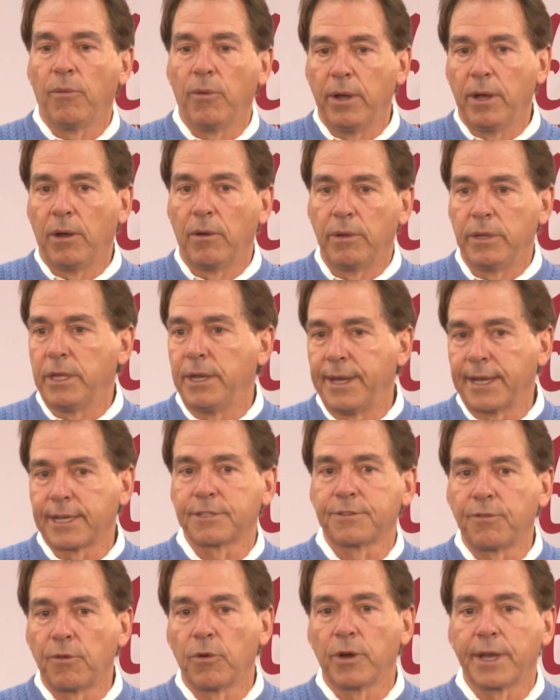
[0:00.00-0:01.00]
well in the
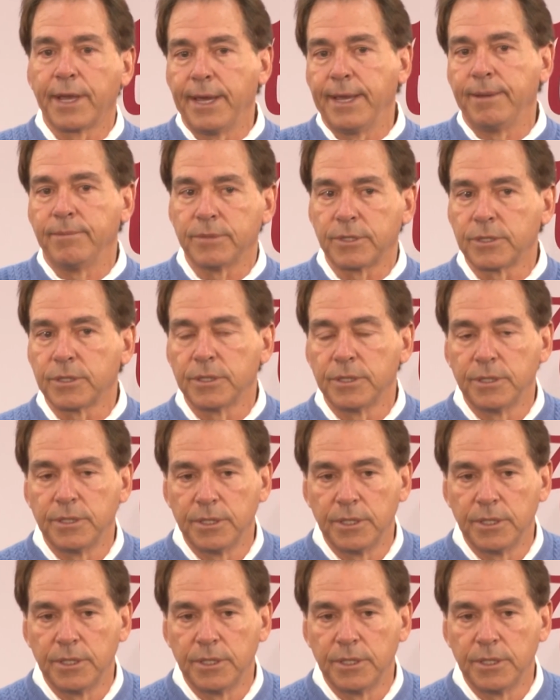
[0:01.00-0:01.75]
next four games?